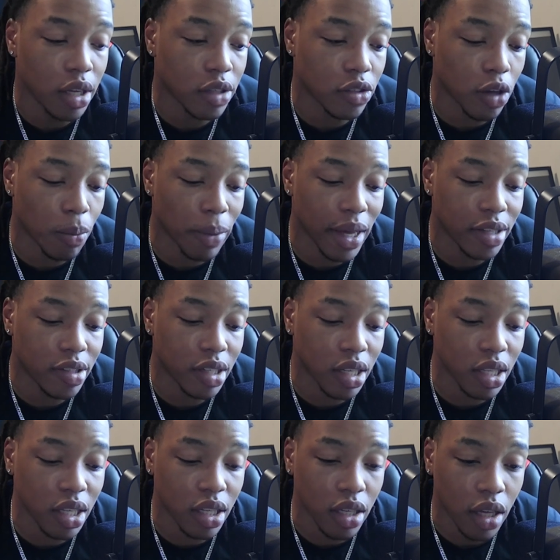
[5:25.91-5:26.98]
So
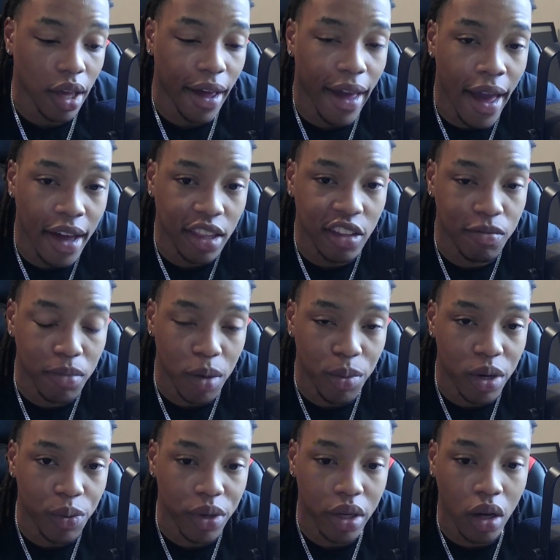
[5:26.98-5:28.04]
basically, active
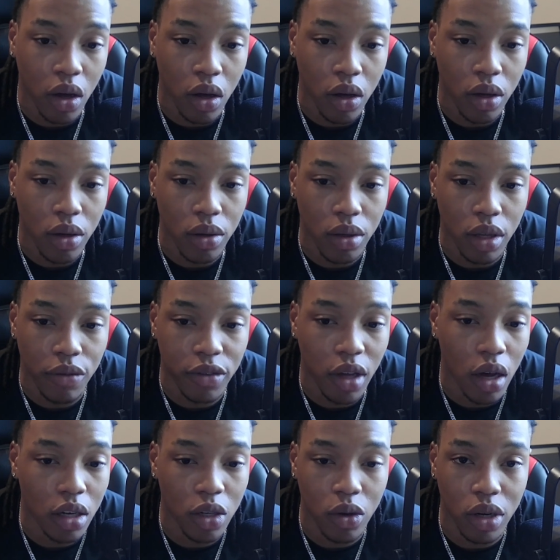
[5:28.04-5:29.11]
memory recall if
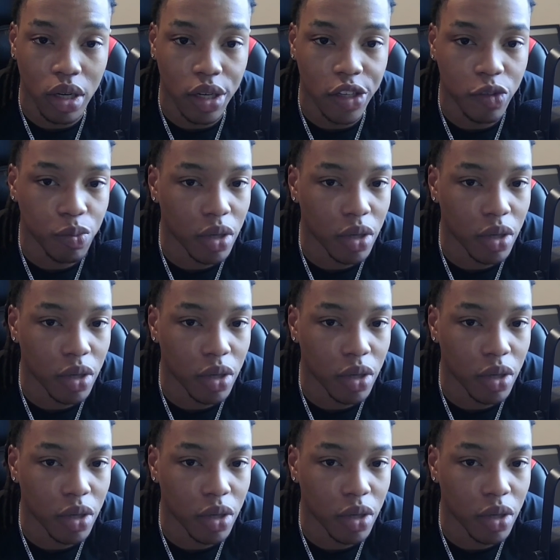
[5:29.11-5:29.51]
y'all know what it is,